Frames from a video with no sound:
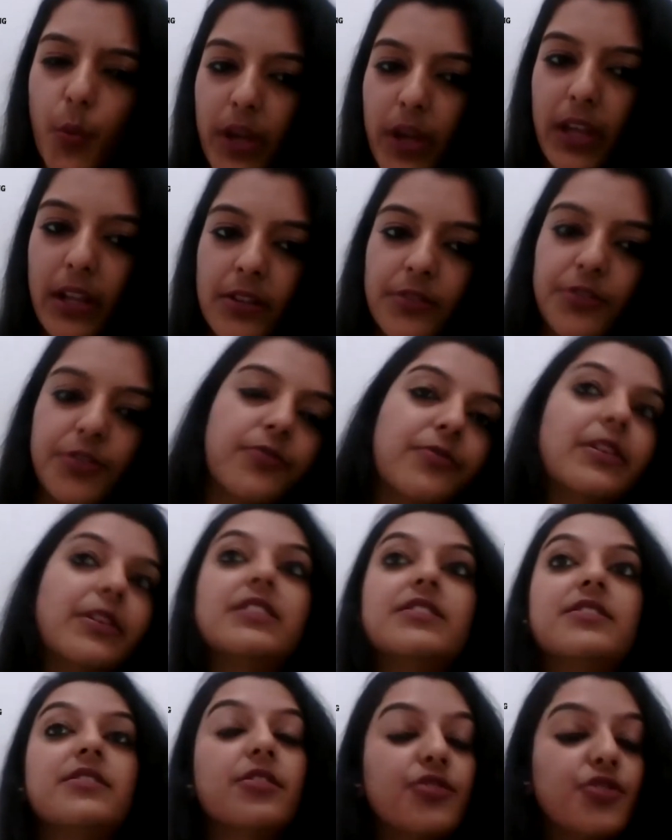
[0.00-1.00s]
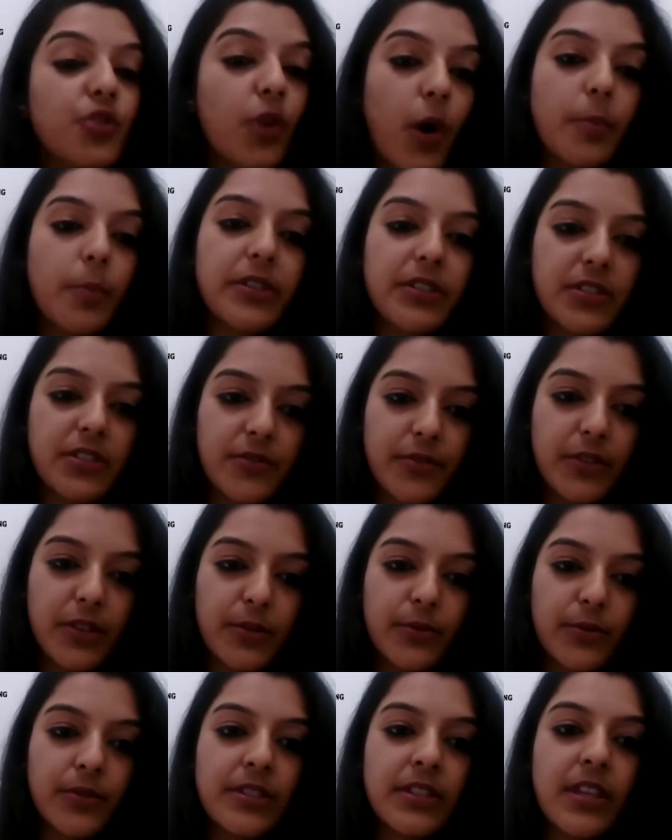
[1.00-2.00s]
well to face the job
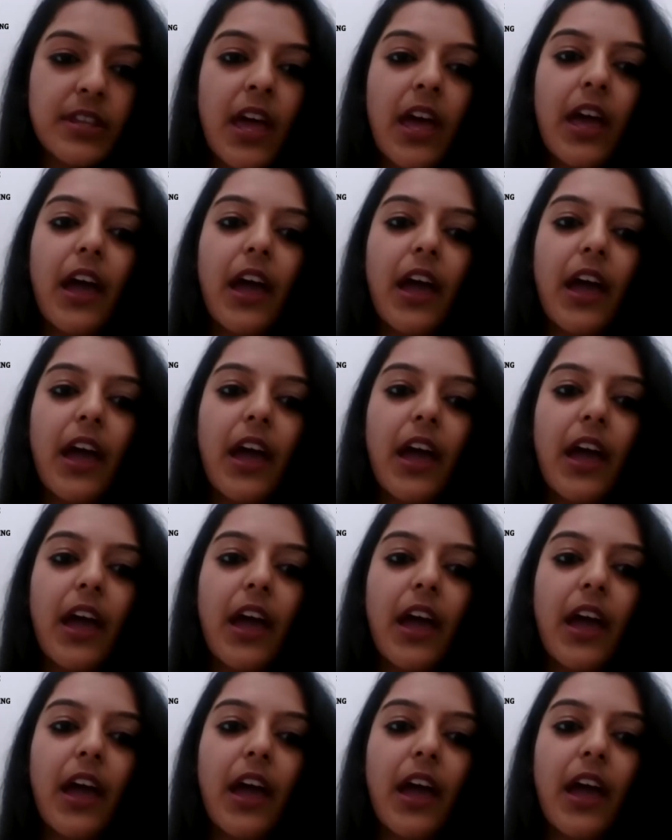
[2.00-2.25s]
interviews